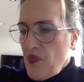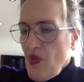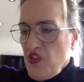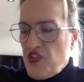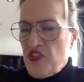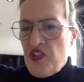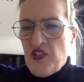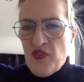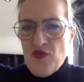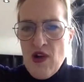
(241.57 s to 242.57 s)
So there's
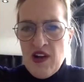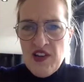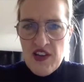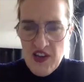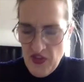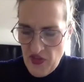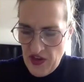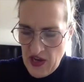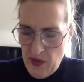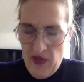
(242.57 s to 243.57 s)
lots of writing and
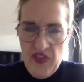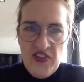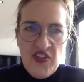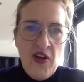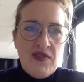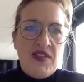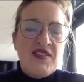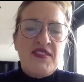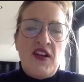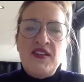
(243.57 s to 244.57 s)
thinking about this. And obviously
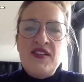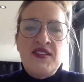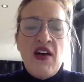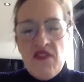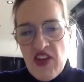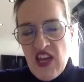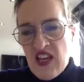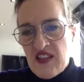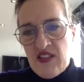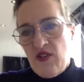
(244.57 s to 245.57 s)
this is
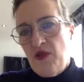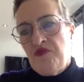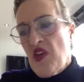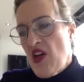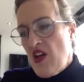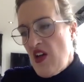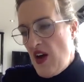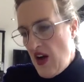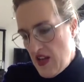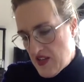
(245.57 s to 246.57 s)
1970, and so
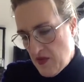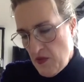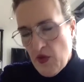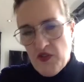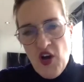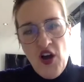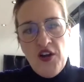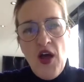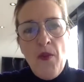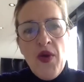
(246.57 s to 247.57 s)
it's moved
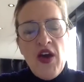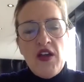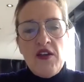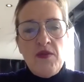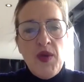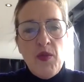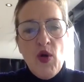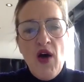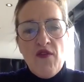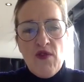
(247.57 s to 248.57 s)
on a bit and
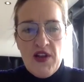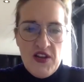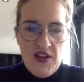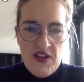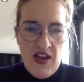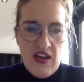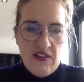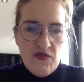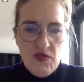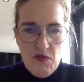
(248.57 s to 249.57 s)
people have written
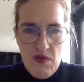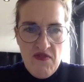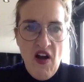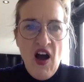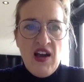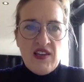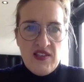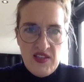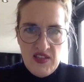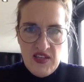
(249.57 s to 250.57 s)
and
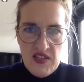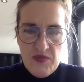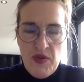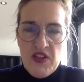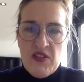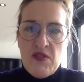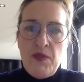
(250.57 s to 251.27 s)
revised this, but